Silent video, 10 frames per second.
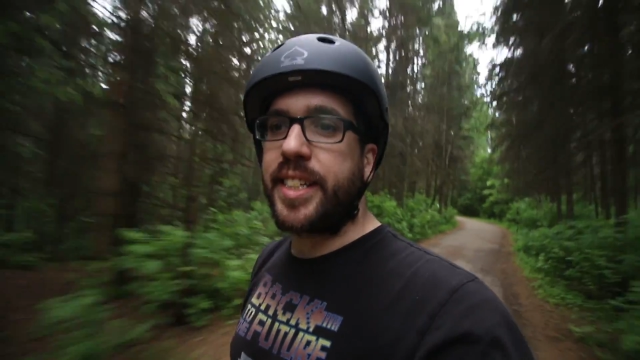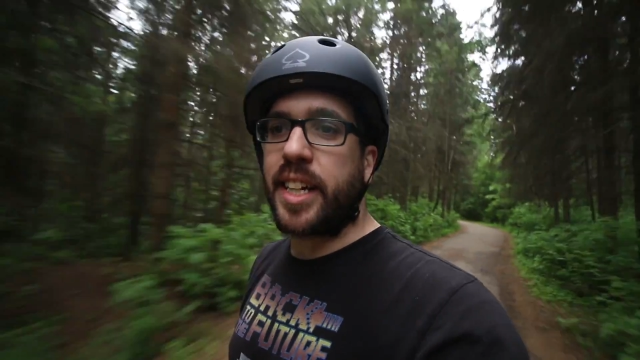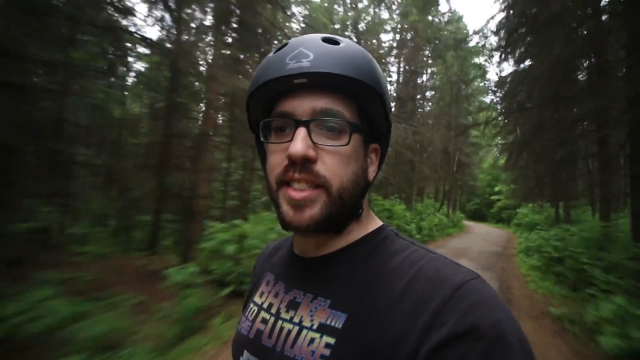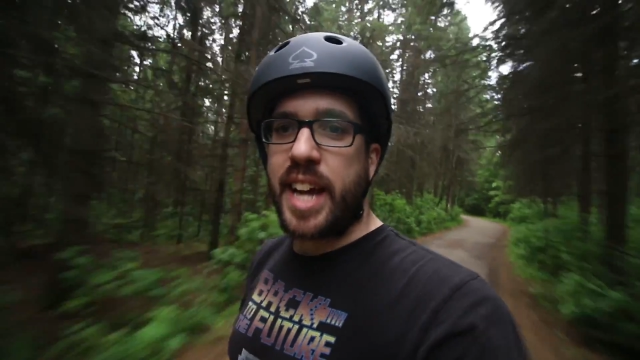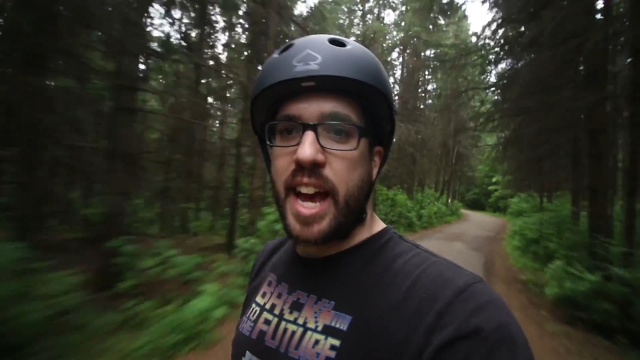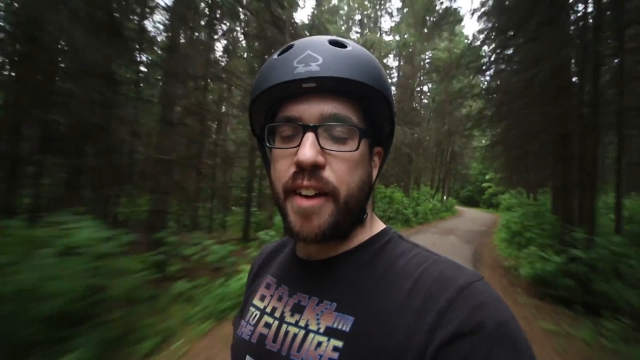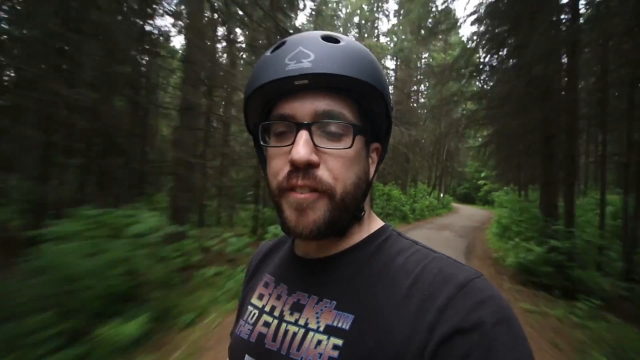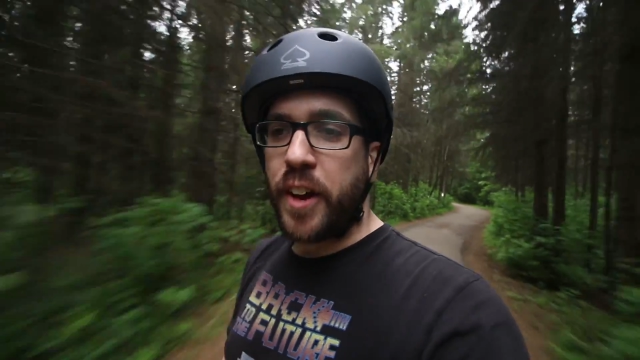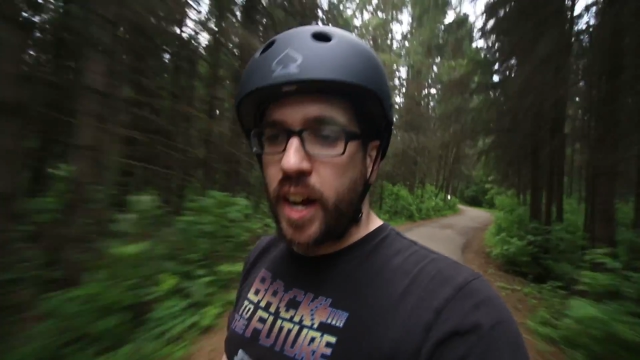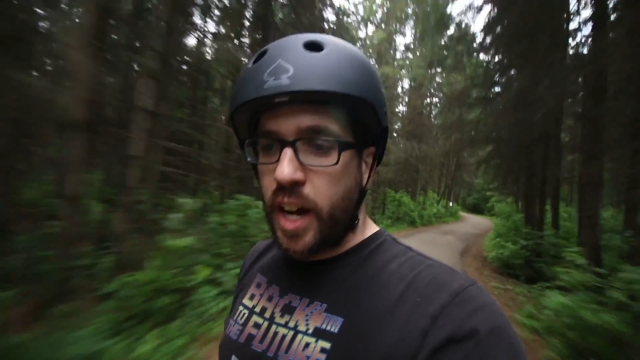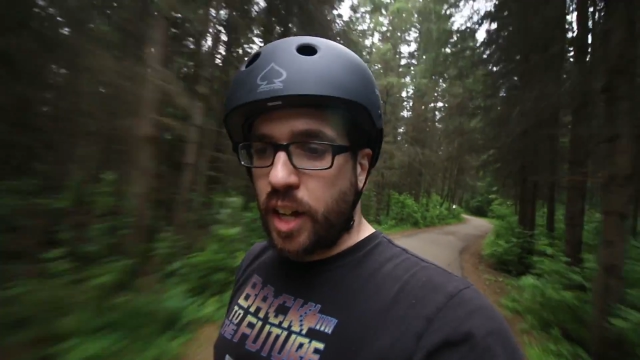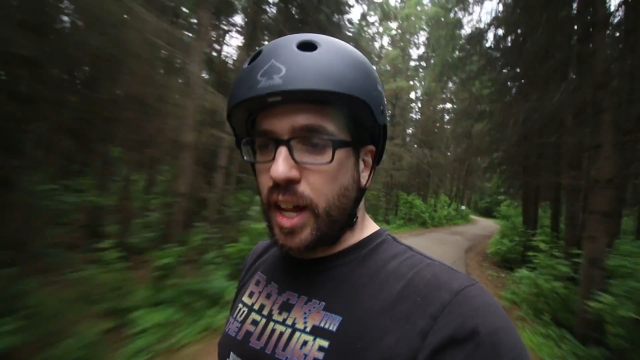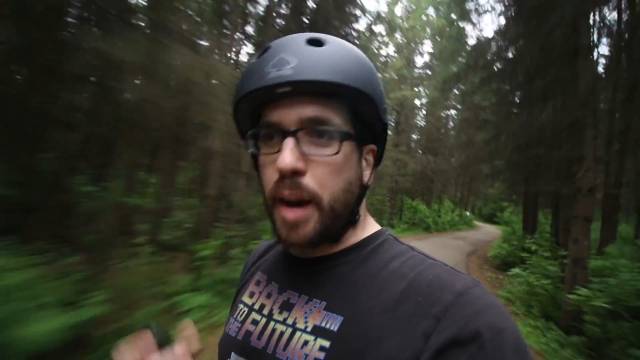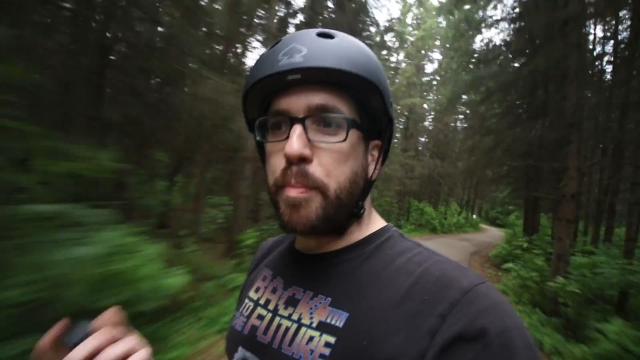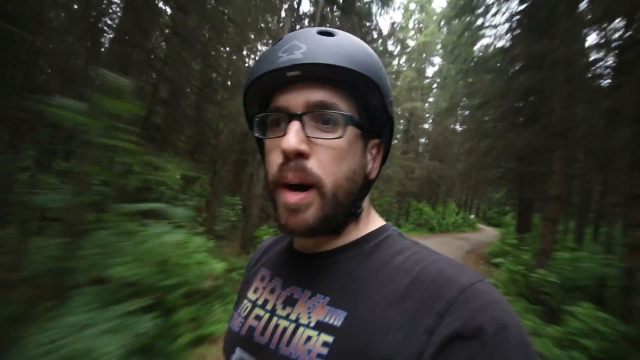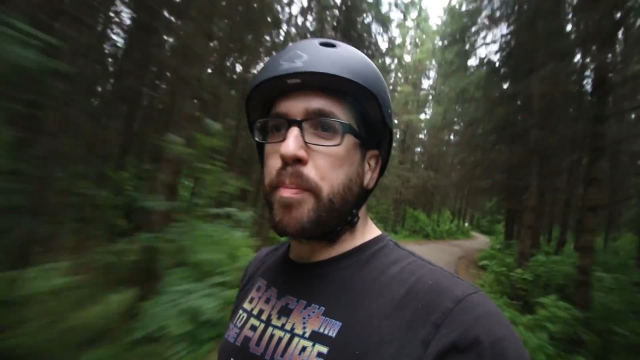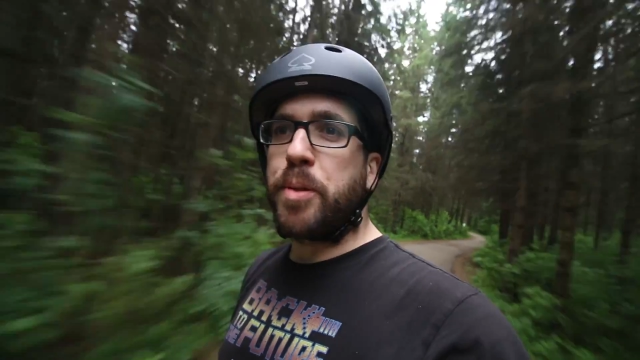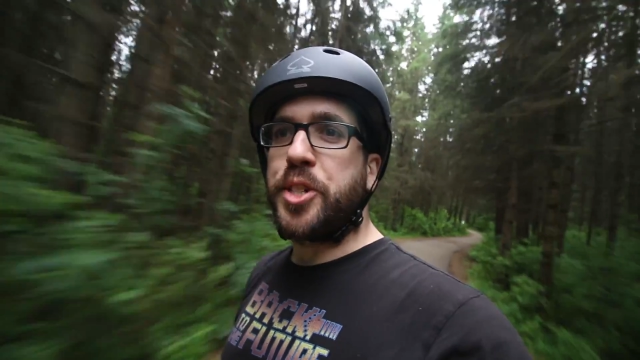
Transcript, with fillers: It doesn't have a lot of bump or